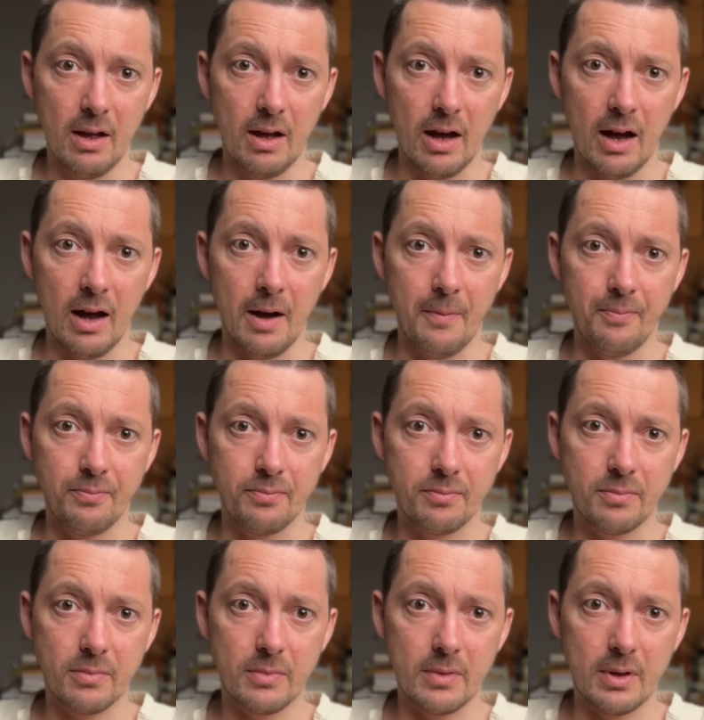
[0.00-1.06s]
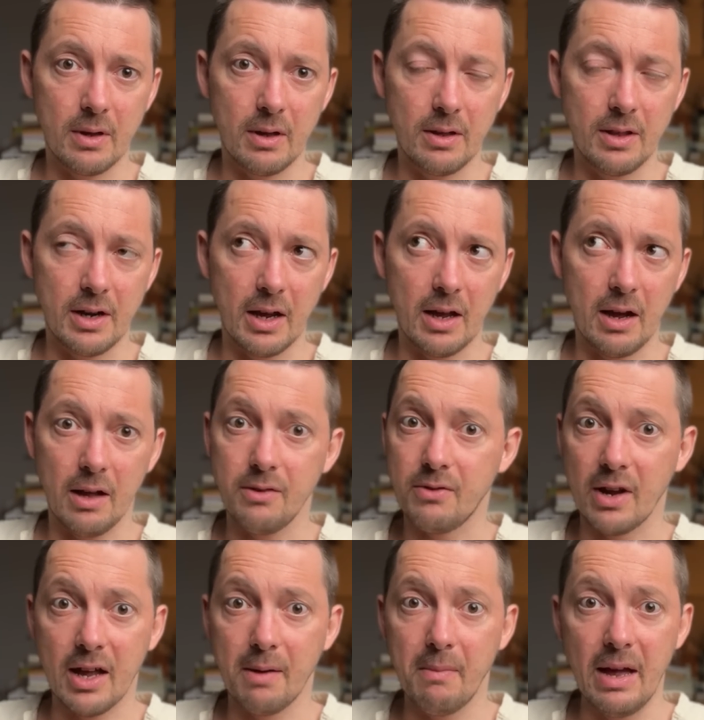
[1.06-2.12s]
that I can't
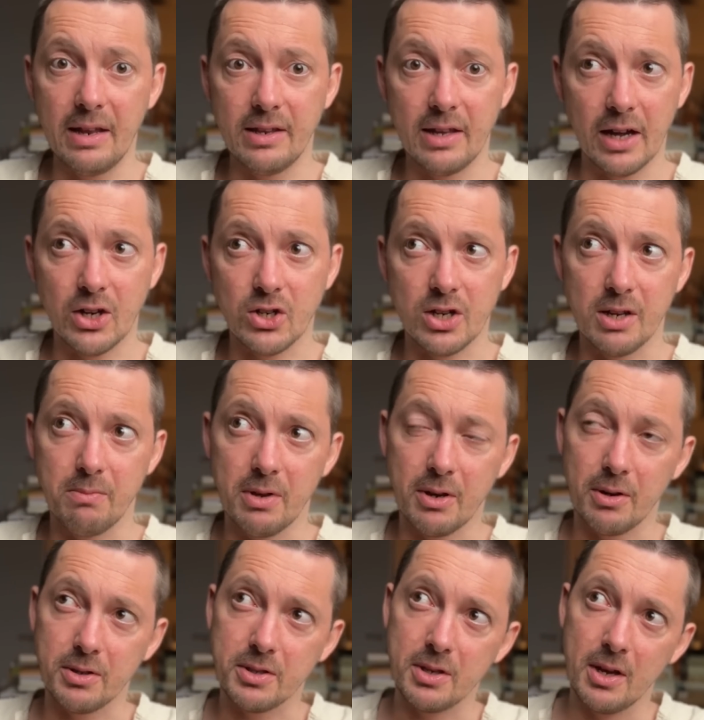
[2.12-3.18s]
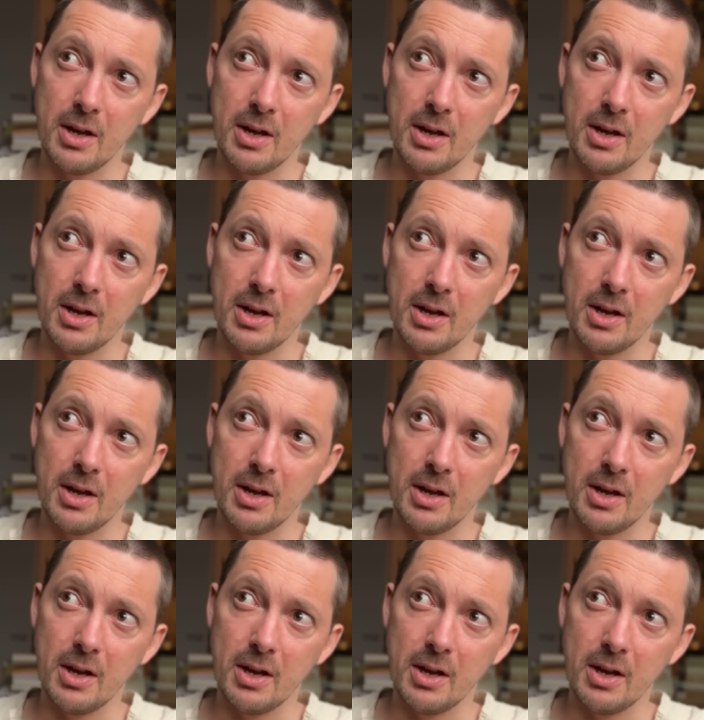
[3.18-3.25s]
recommend actually, because